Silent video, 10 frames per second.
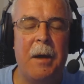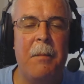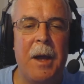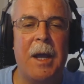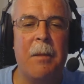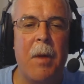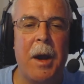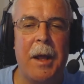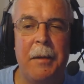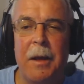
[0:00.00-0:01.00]
making
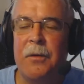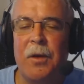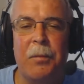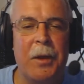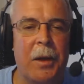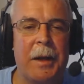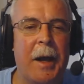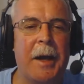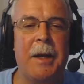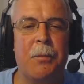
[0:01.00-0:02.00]
money something like
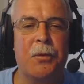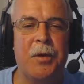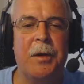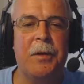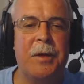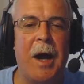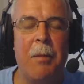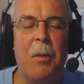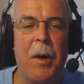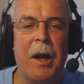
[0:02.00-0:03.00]
90% of the
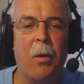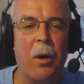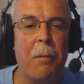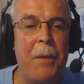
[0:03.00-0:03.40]
time in my career.